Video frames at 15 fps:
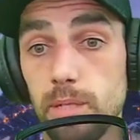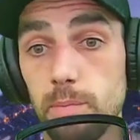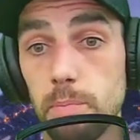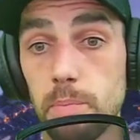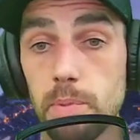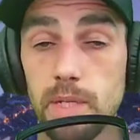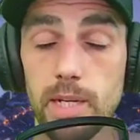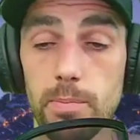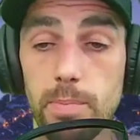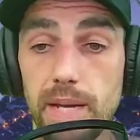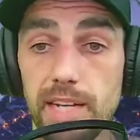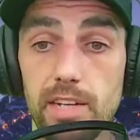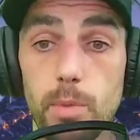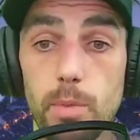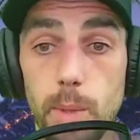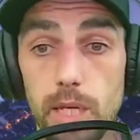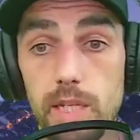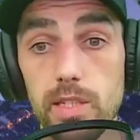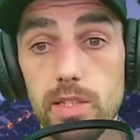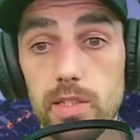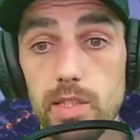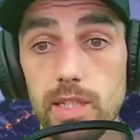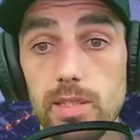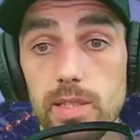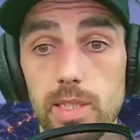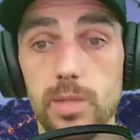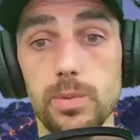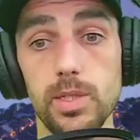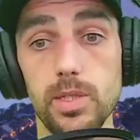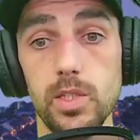uh, bag of opinions there, I
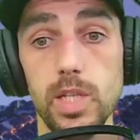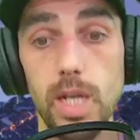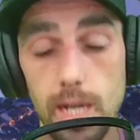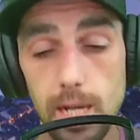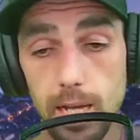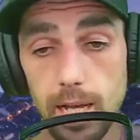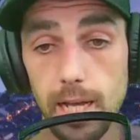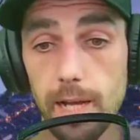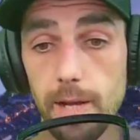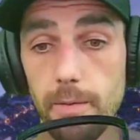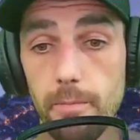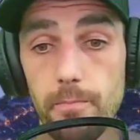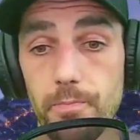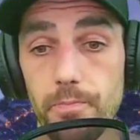suppose. Um,